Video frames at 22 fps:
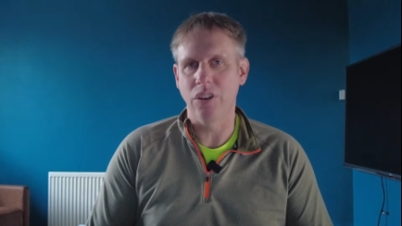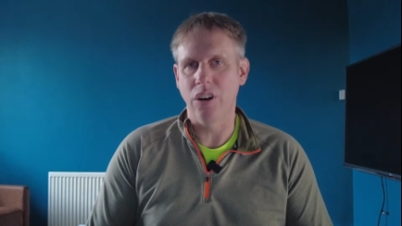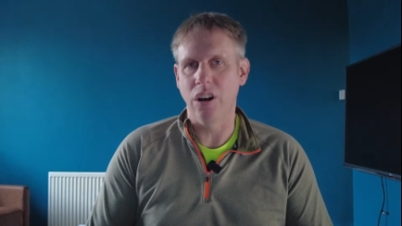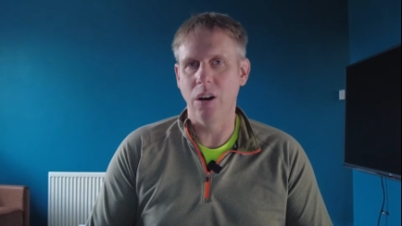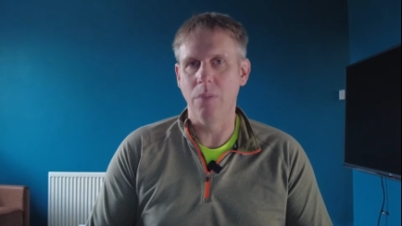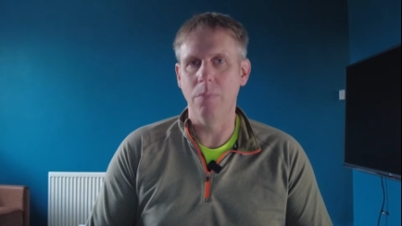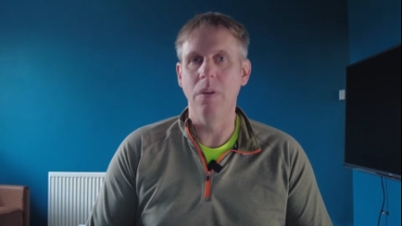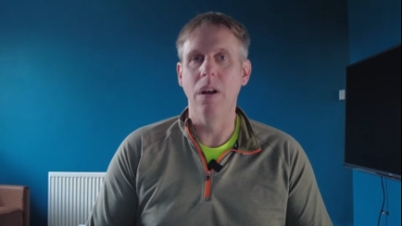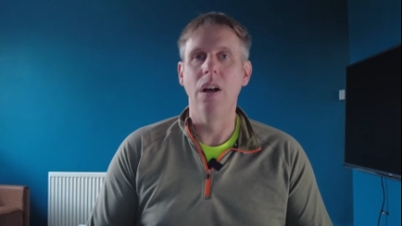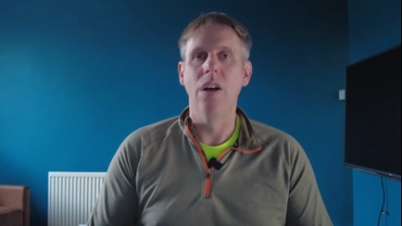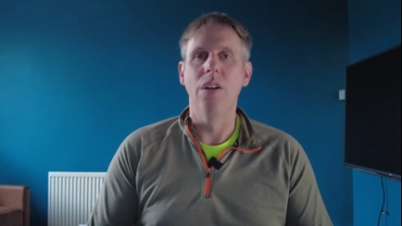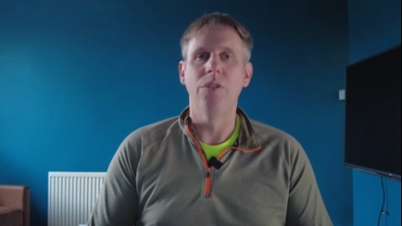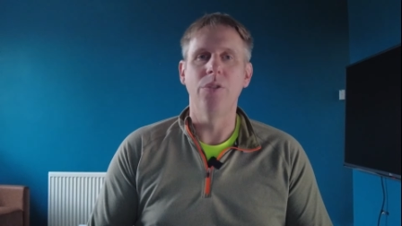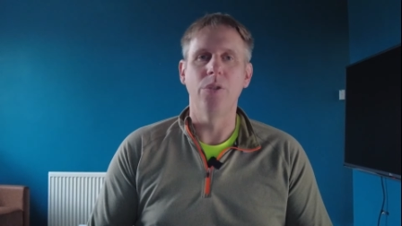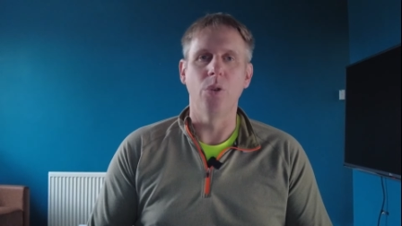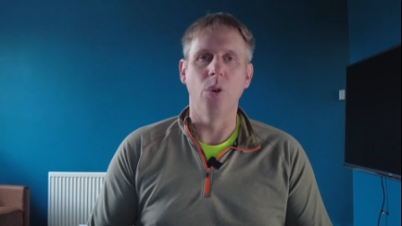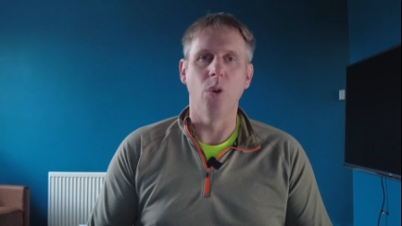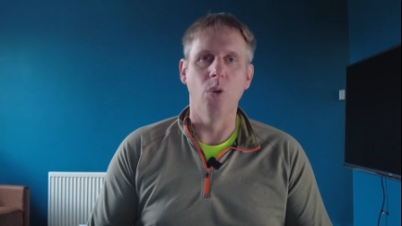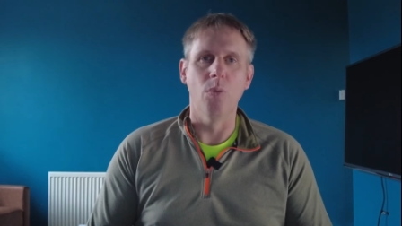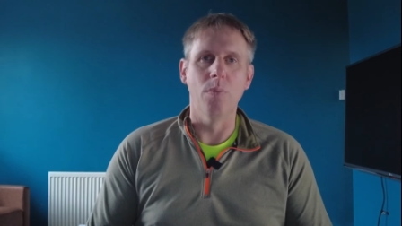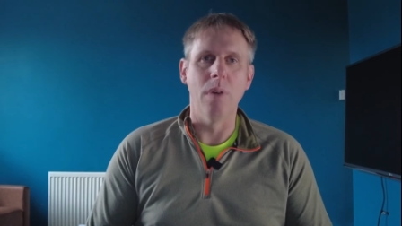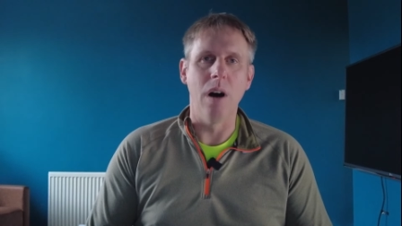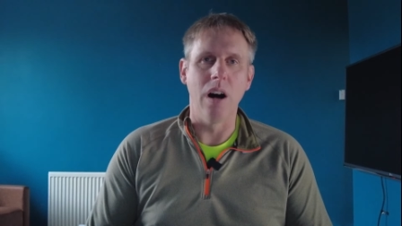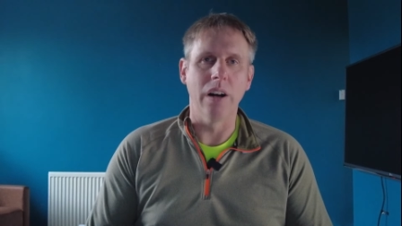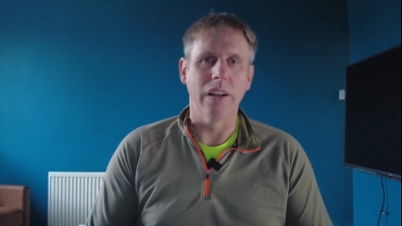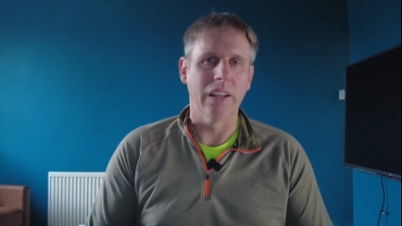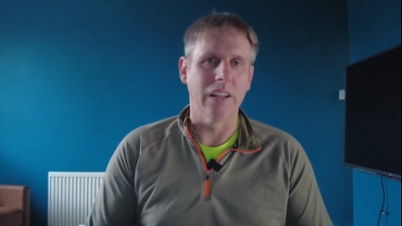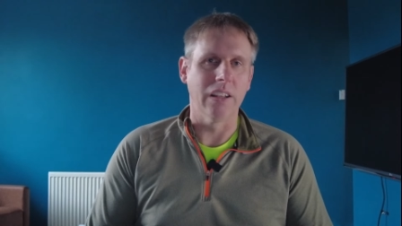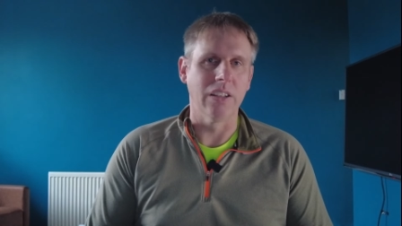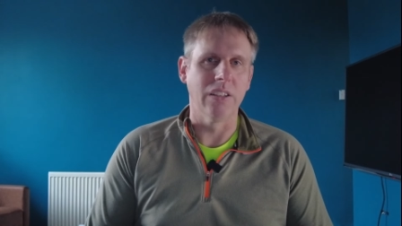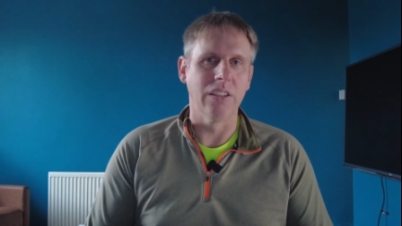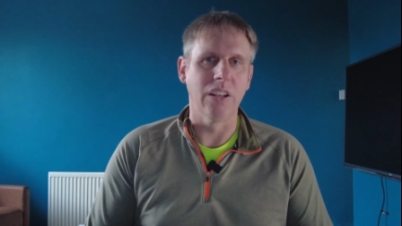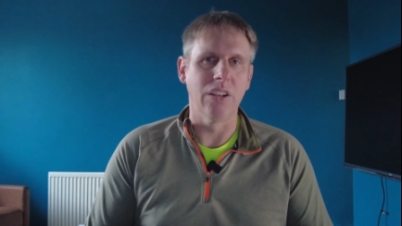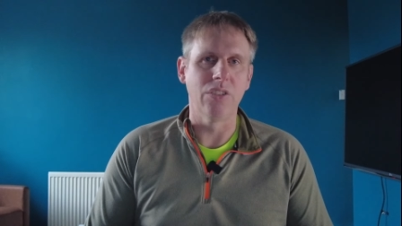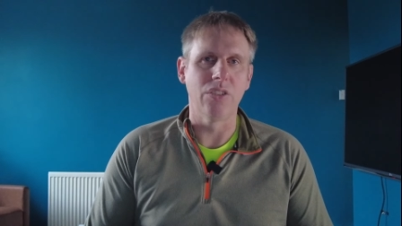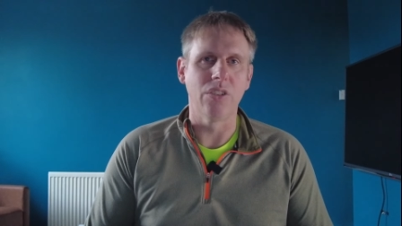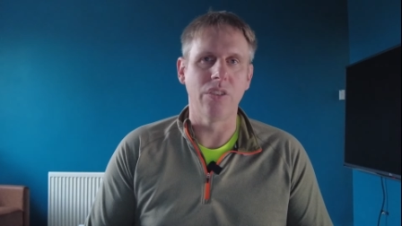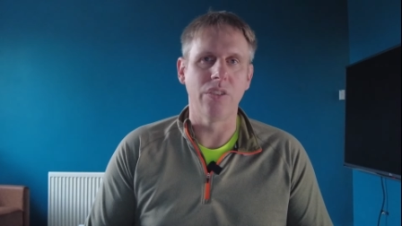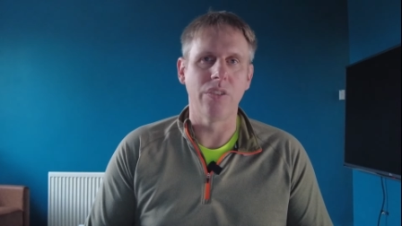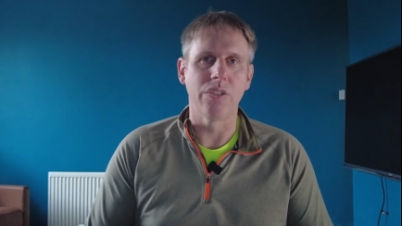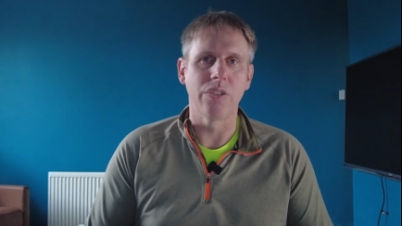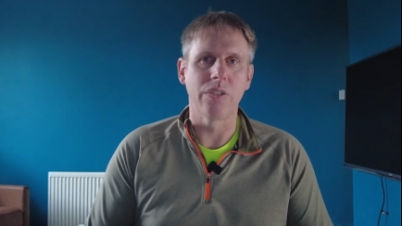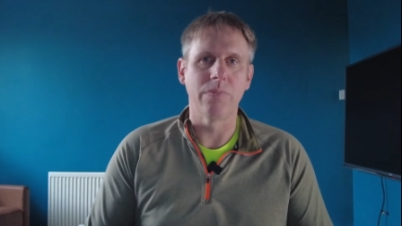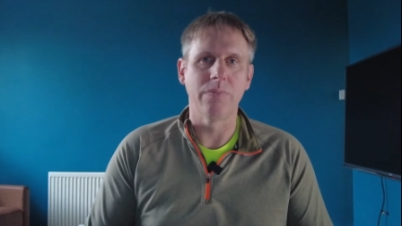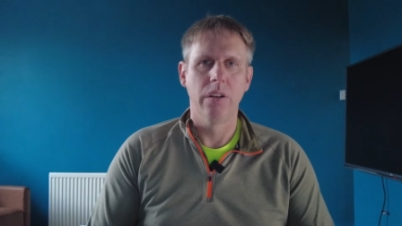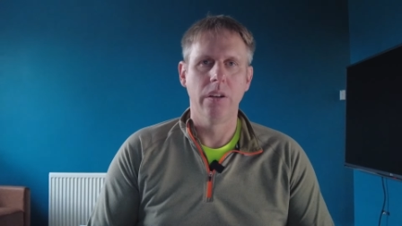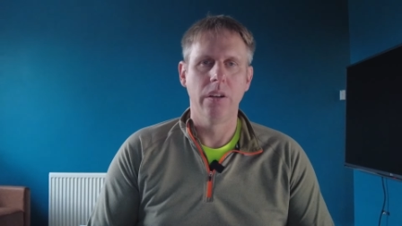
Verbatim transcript: time through all market conditions.